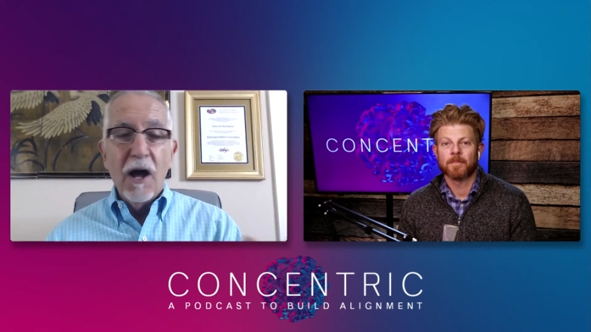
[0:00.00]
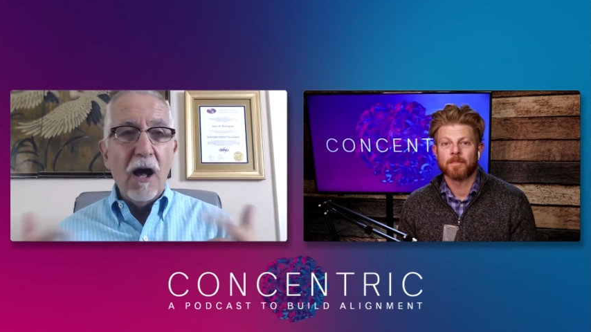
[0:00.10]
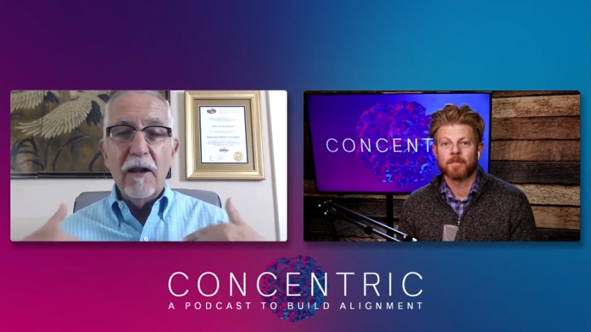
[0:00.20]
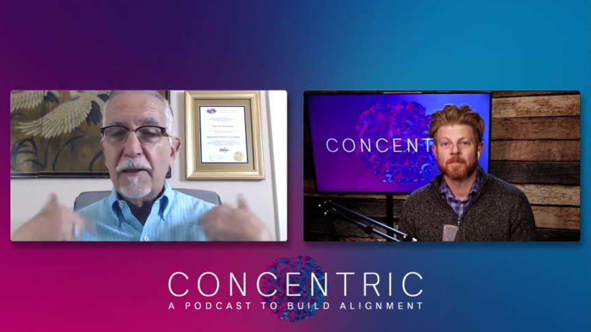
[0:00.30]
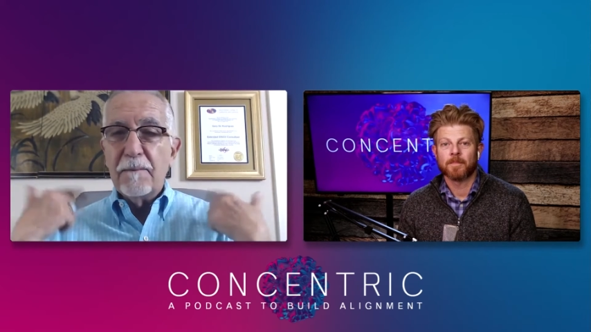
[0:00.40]

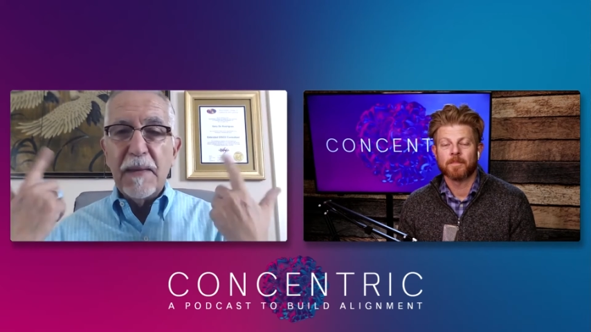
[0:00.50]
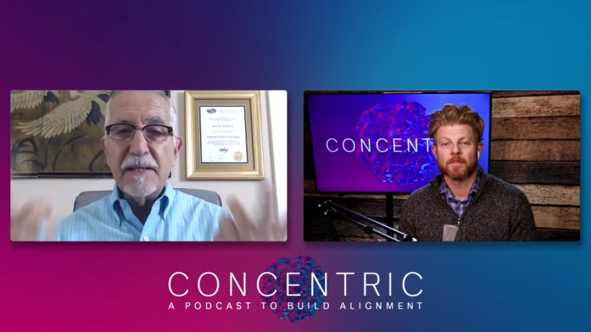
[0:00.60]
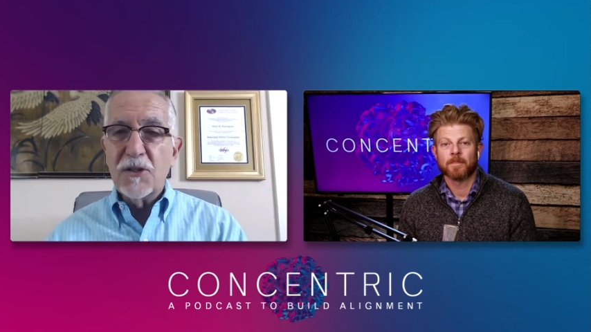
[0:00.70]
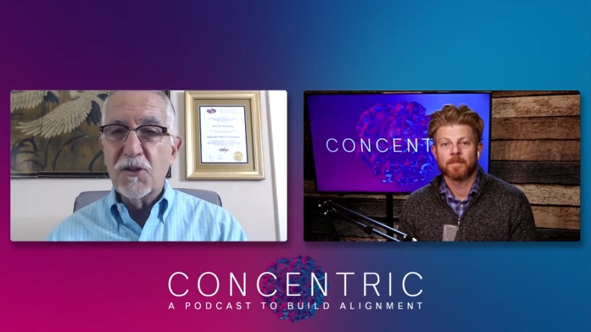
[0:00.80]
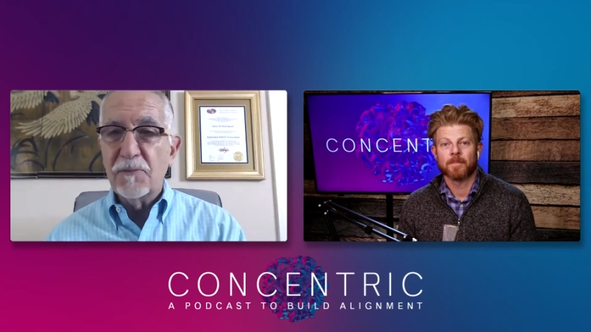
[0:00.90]
Speaker 1: All it means
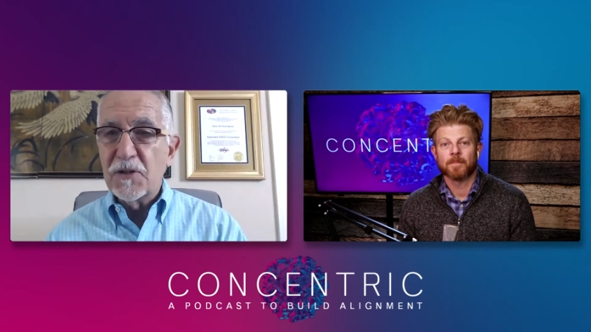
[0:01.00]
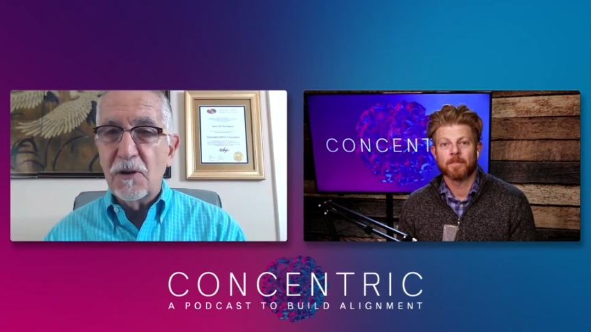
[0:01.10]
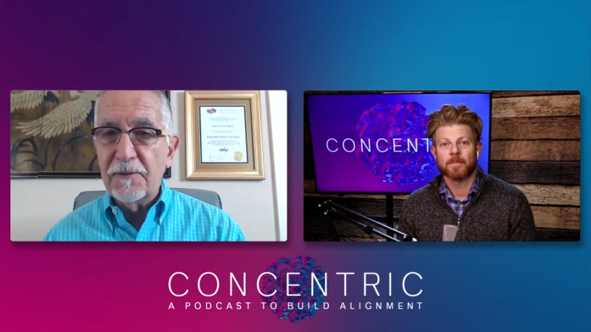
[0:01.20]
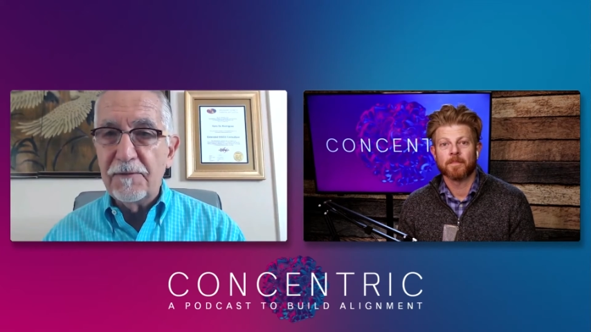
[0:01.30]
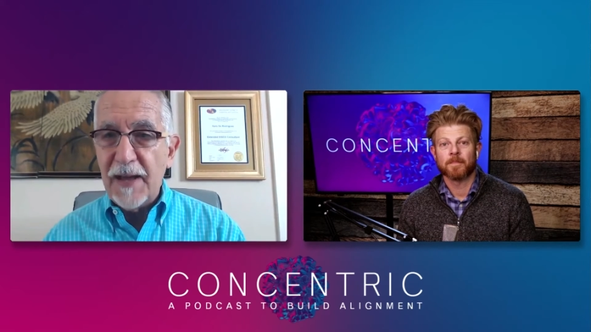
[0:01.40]
is you
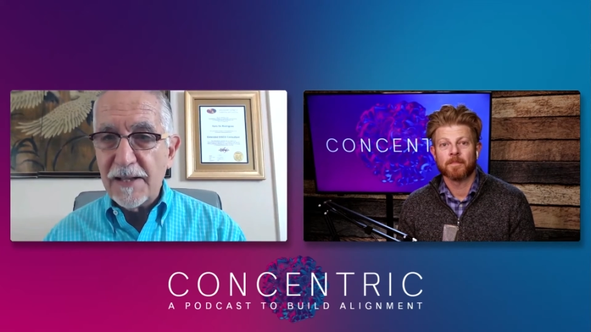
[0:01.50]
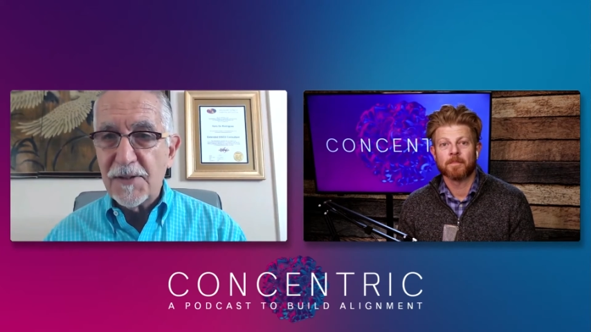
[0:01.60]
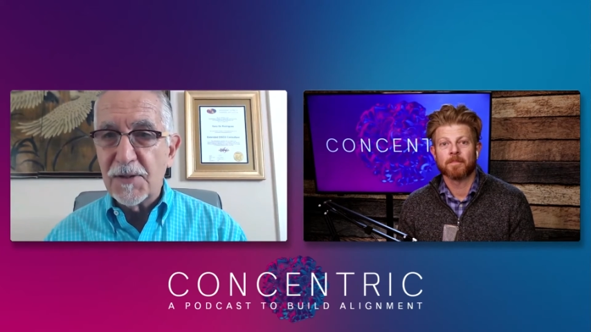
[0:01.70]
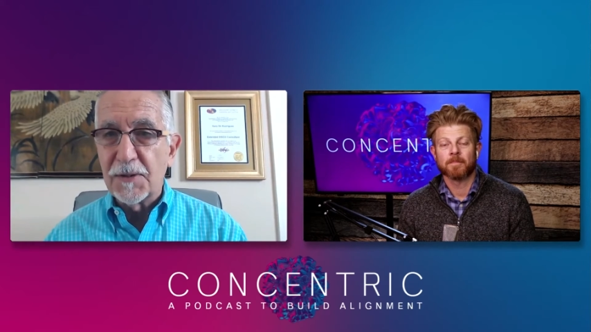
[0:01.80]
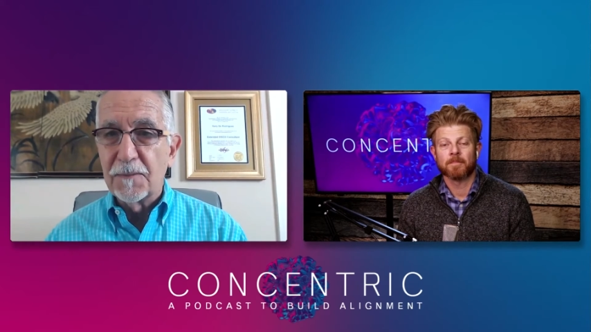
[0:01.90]
resolve it
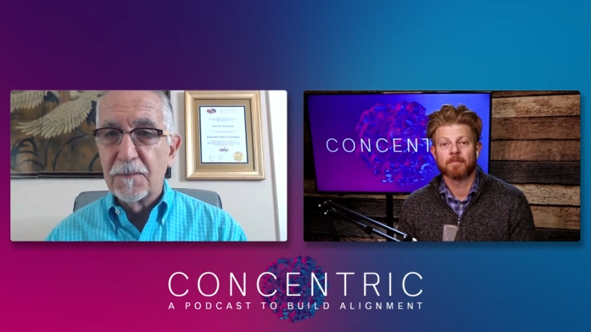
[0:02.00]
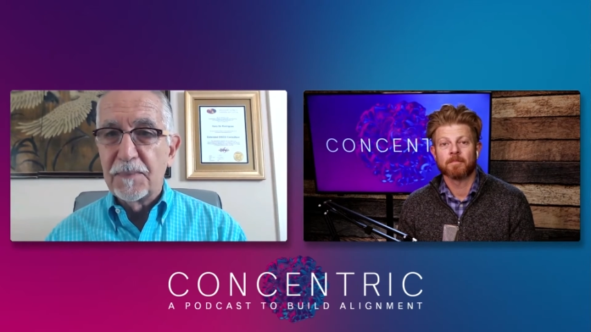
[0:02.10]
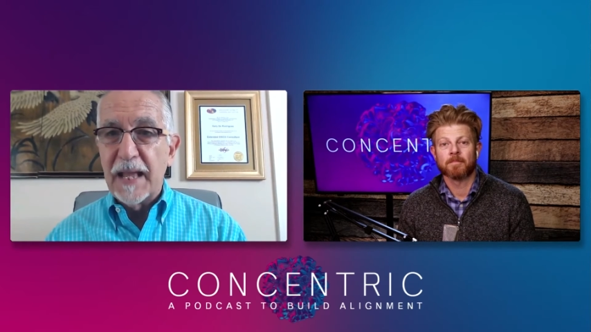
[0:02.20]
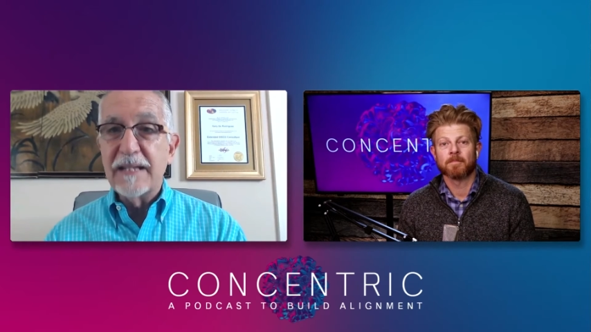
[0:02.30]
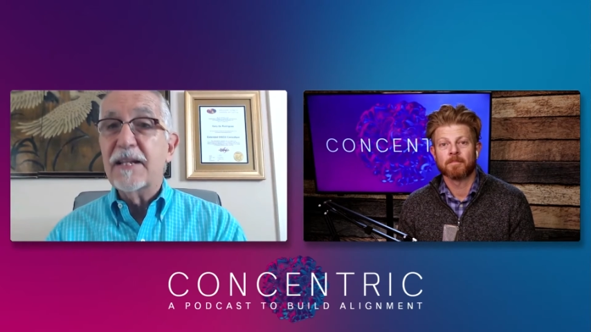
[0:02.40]
faster
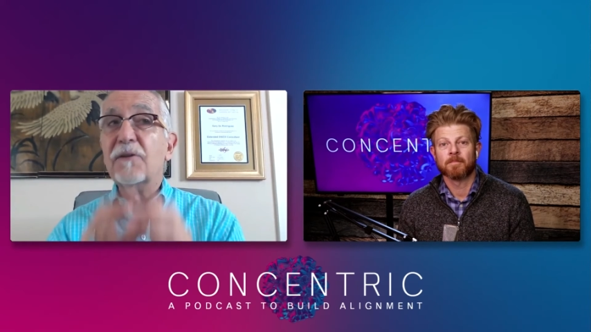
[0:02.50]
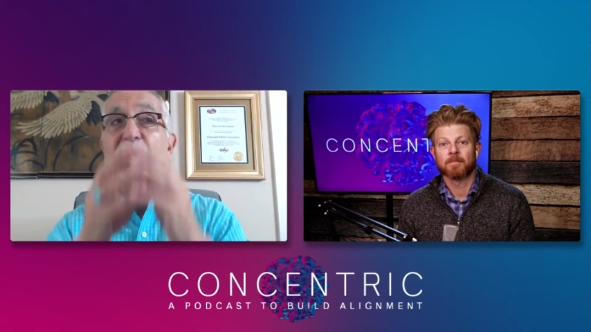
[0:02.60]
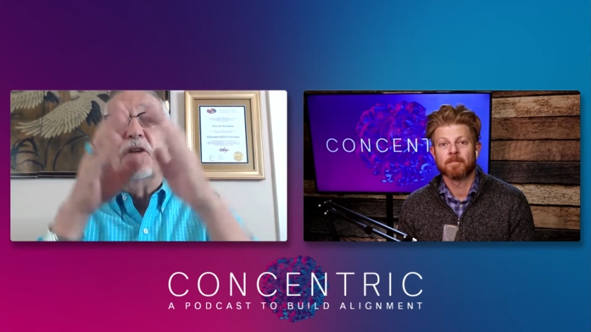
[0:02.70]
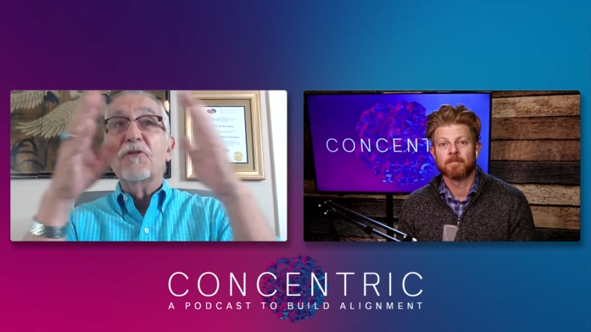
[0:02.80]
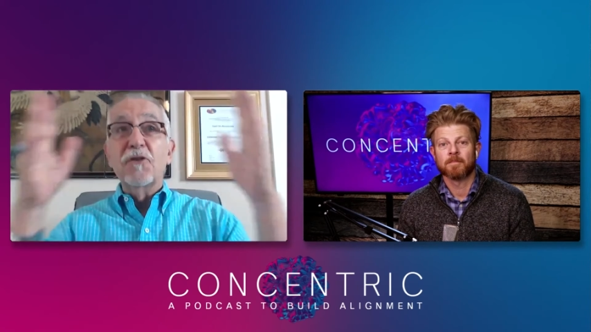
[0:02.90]
until
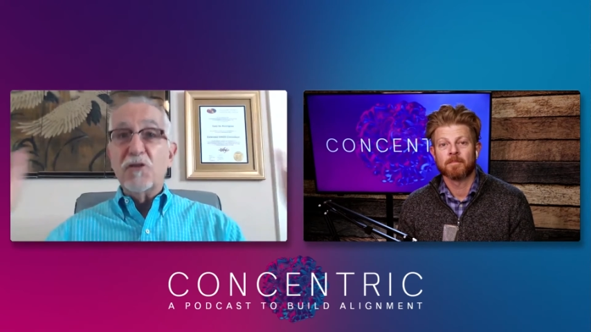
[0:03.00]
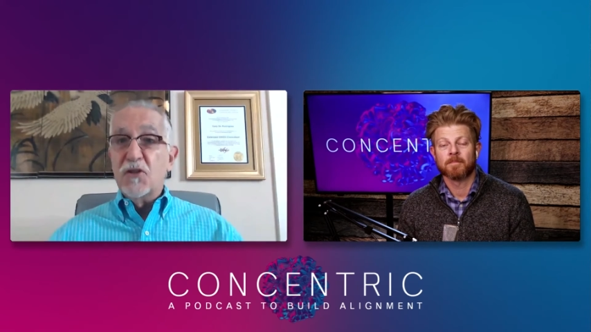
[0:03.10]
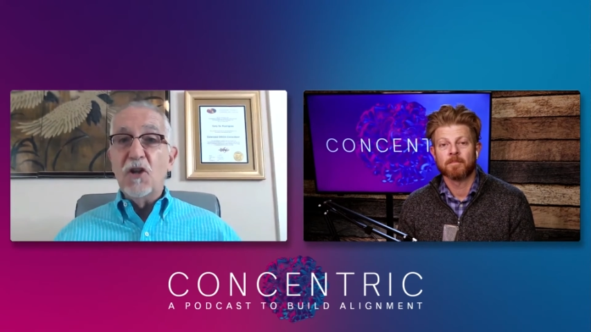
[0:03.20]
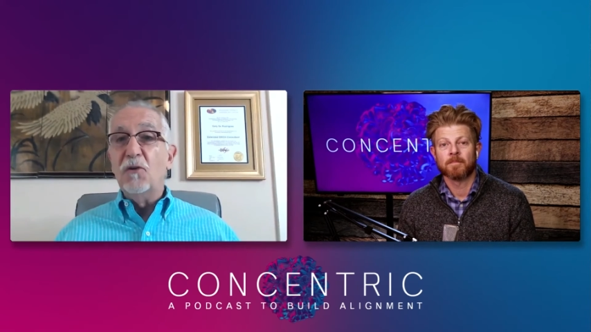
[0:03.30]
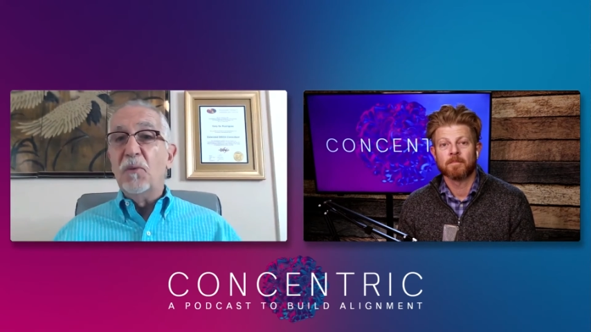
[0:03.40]
you, there's
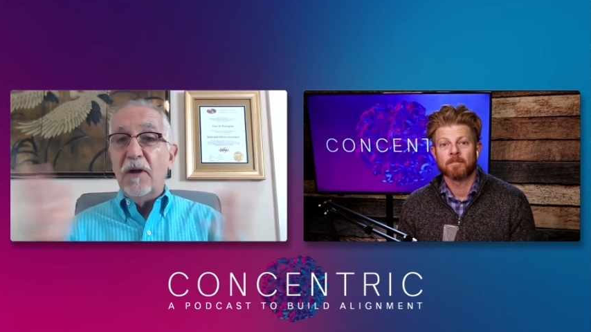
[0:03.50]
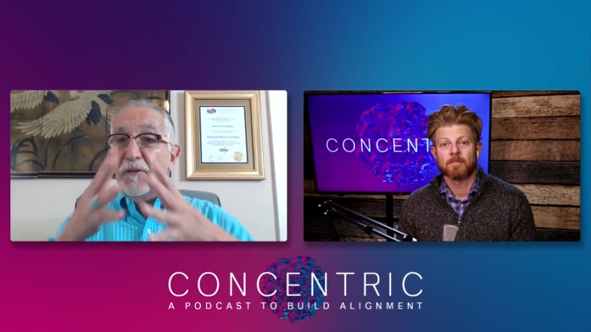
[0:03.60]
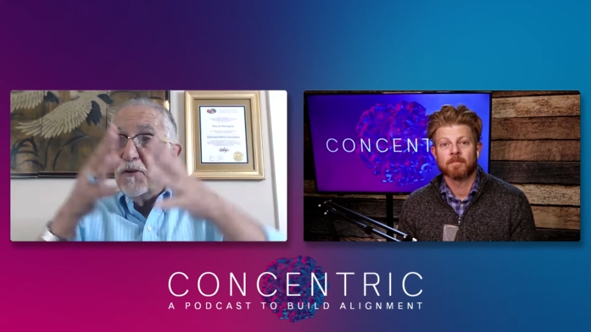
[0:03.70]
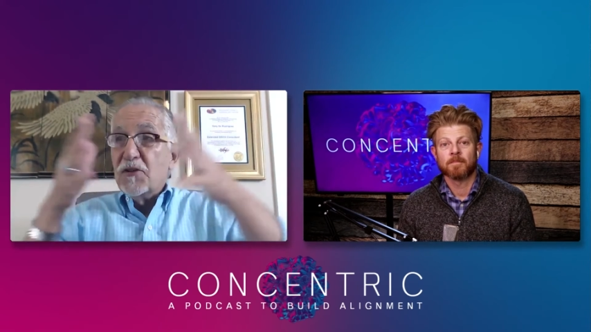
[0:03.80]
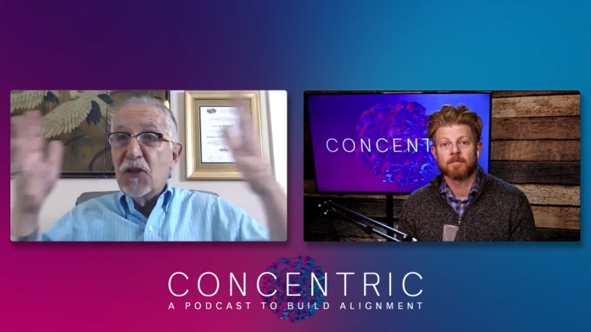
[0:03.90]
no
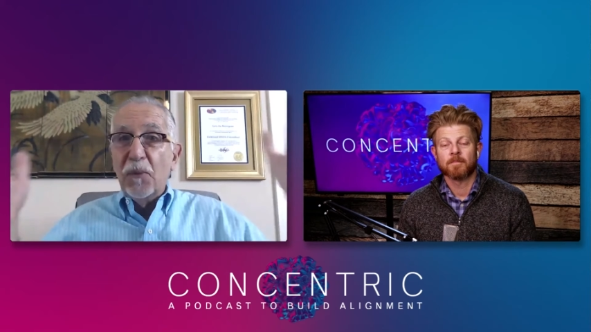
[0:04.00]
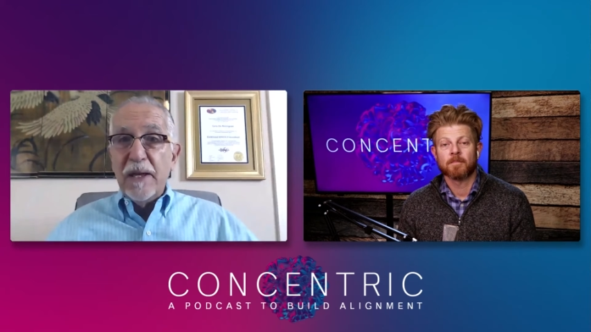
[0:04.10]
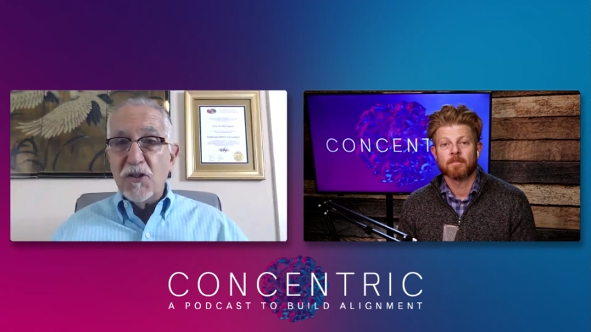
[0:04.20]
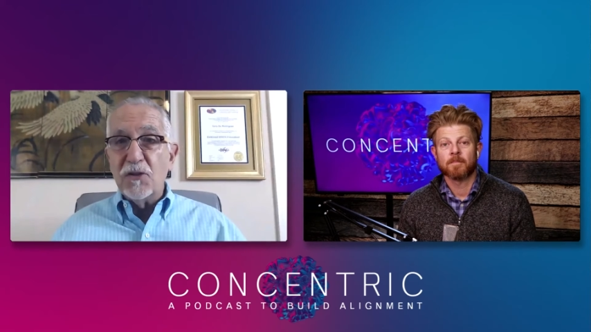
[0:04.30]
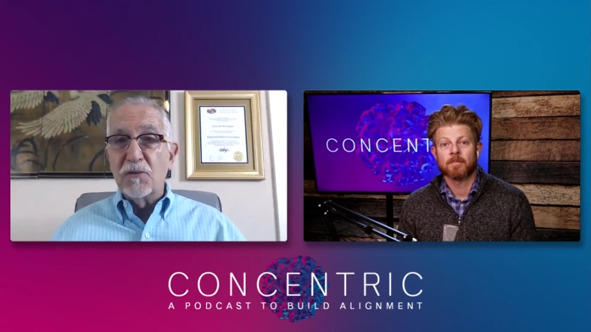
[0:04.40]

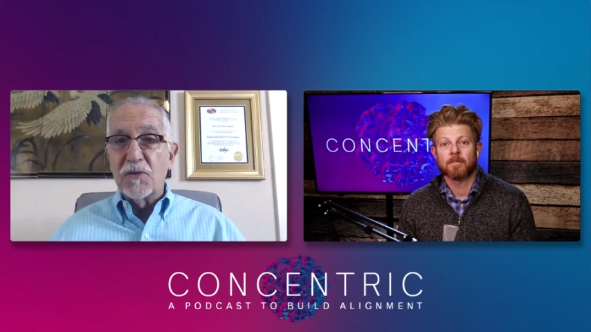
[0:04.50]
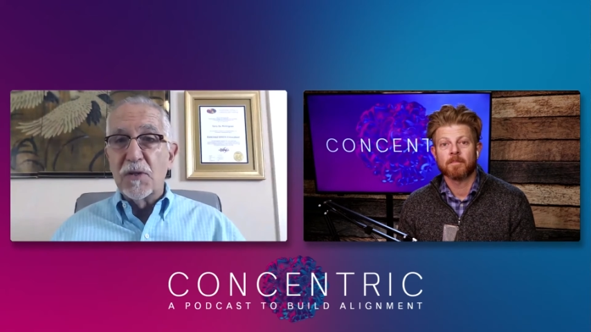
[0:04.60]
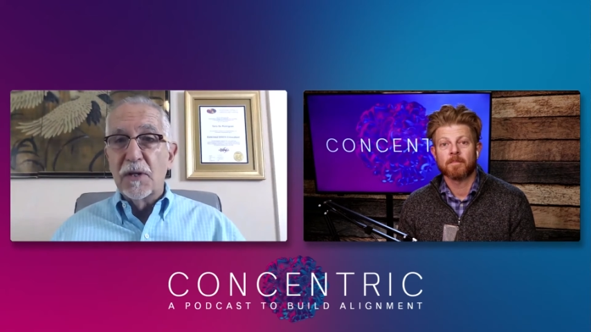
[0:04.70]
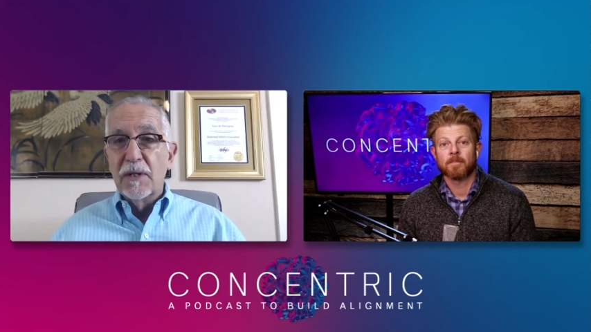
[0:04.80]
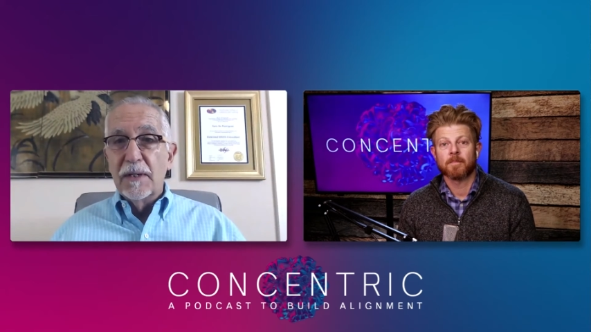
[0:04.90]
issues.